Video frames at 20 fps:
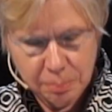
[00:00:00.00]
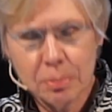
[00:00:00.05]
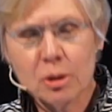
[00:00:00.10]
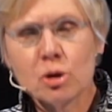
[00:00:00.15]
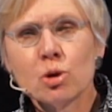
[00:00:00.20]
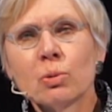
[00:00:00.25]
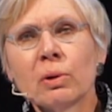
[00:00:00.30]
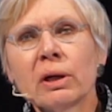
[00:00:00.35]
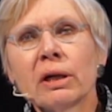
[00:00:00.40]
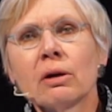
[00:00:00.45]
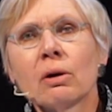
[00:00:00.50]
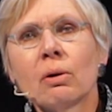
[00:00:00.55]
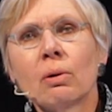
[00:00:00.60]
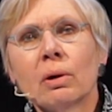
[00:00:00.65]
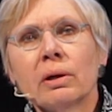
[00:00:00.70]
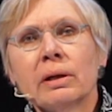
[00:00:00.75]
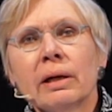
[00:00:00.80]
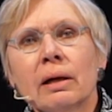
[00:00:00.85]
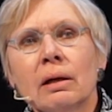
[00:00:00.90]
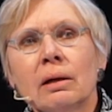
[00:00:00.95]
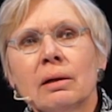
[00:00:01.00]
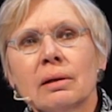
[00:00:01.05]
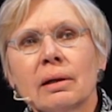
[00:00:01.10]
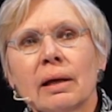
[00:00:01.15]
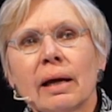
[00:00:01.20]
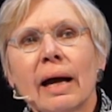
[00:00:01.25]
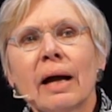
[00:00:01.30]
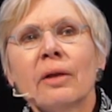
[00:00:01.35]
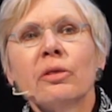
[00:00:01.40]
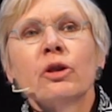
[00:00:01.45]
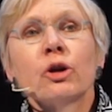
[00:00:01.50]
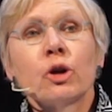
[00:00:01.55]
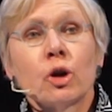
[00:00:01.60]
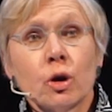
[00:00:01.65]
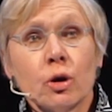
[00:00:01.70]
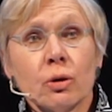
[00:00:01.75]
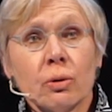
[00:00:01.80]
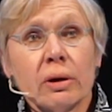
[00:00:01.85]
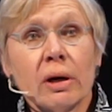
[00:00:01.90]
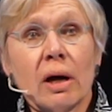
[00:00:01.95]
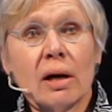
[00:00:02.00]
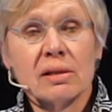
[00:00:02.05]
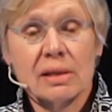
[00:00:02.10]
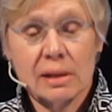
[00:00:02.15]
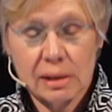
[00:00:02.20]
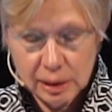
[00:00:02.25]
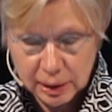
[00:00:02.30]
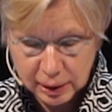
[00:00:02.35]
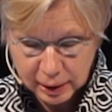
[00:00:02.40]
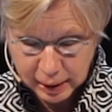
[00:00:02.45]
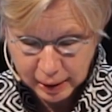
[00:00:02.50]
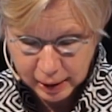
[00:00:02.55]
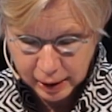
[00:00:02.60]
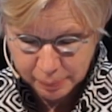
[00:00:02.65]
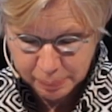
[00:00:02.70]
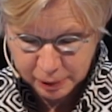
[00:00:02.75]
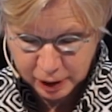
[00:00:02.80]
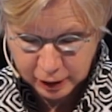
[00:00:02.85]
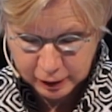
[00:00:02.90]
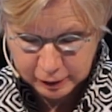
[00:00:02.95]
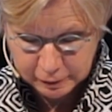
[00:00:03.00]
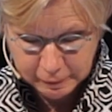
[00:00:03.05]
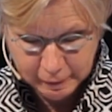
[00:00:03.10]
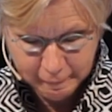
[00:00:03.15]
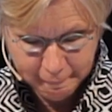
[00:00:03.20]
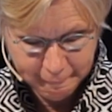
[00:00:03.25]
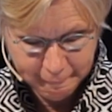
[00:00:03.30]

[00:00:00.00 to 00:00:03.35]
between Cornell and the Curiosity Cabinet.